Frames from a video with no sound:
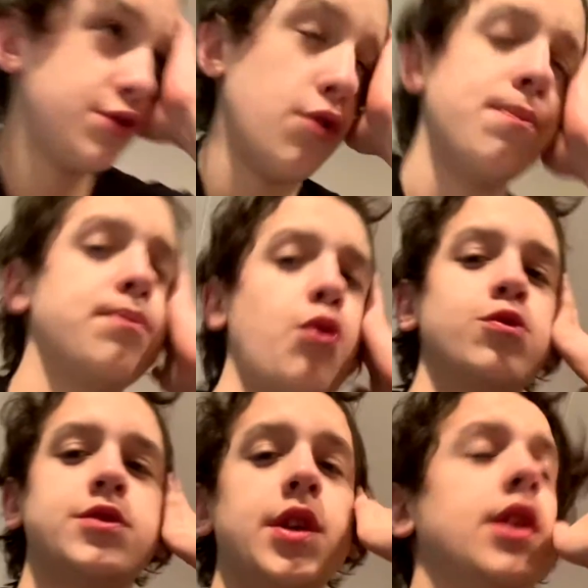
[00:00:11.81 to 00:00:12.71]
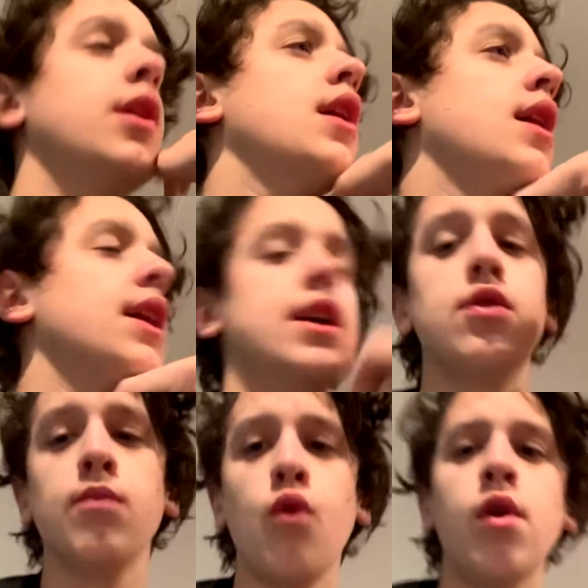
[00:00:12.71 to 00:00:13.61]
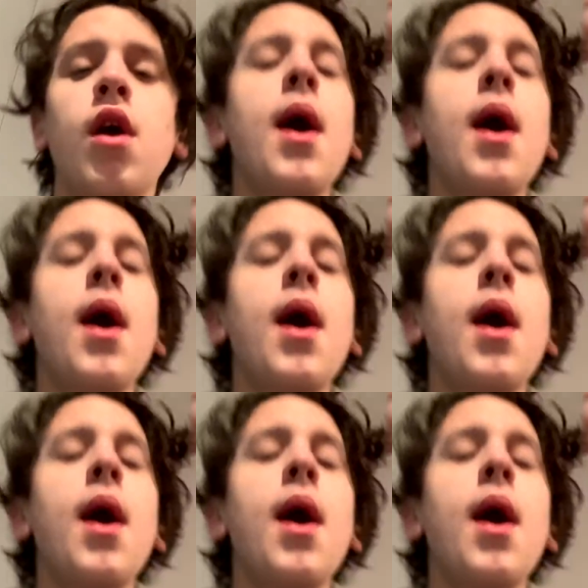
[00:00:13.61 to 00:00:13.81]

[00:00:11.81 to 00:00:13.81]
start posting here more.